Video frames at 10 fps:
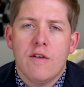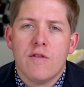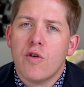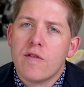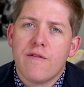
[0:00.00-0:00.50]
So
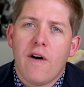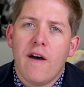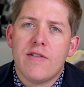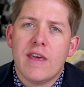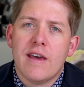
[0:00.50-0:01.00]
those are the
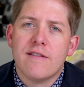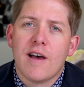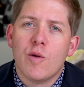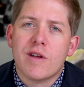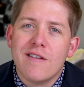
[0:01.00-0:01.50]
5 things
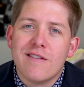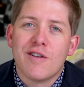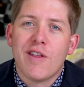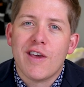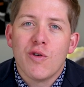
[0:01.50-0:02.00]
I would
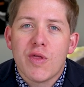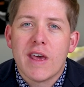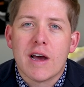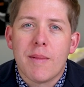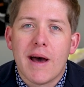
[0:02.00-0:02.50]
consider that you
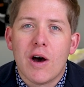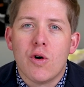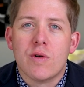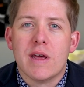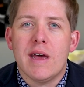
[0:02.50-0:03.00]
think
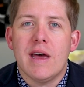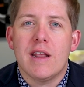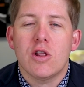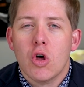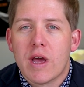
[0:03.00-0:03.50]
about
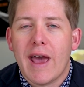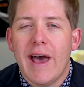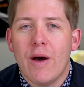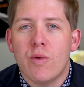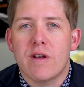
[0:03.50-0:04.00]
and look
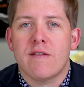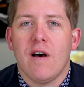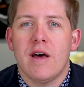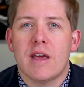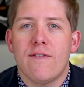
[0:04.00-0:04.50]
at when
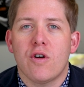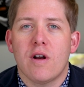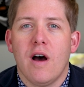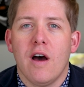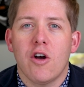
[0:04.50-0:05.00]
deciding
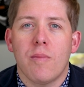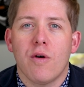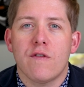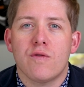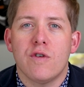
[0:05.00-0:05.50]
gonna hire a
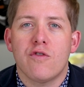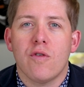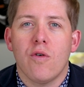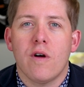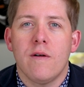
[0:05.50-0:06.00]
personal injury
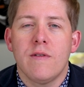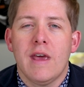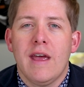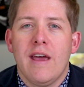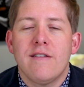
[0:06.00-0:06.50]
lawyer.
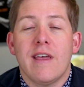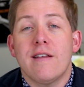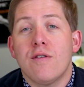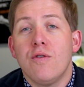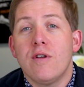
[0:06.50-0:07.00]
Stay
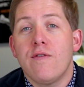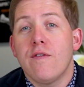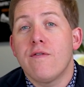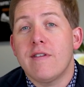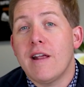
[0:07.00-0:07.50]
tuned if
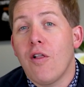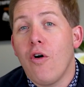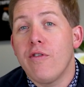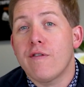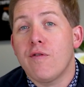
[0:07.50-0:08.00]
you stayed
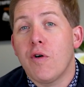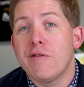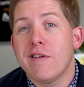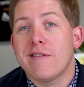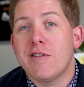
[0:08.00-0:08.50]
along this far
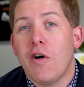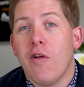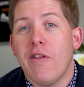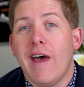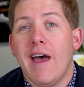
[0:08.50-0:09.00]
and listened to
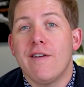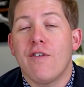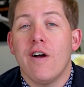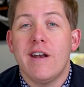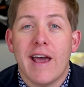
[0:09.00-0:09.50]
all of that
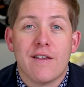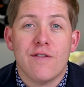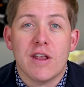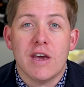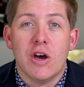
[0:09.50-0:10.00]
for our next
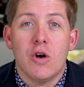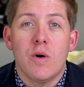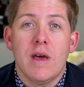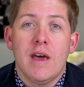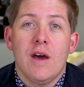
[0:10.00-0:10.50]
video,
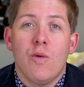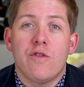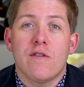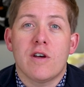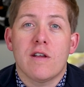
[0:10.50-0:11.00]

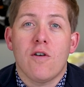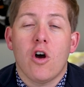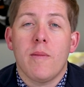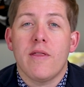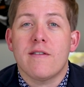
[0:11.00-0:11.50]
which is going to
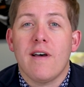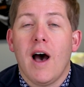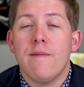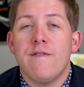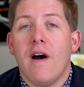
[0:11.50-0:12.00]
talk about the
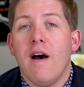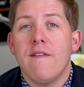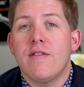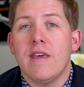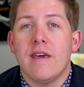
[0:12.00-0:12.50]
top
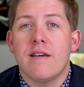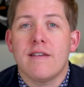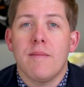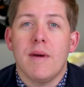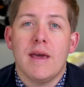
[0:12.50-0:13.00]
5 things
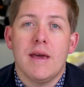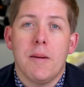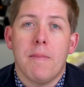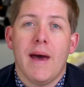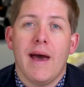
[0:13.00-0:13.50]
that may
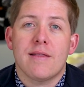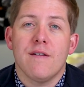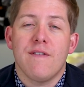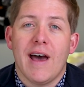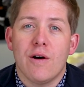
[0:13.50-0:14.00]
impact the
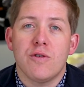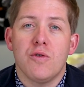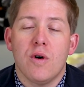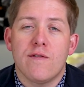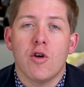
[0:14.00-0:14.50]

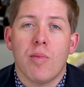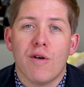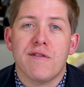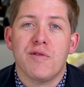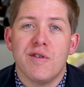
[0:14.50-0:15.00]
value of your
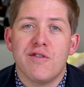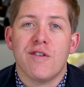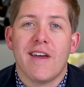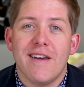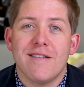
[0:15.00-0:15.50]
personal injury
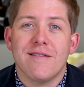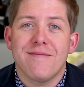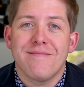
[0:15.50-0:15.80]
case.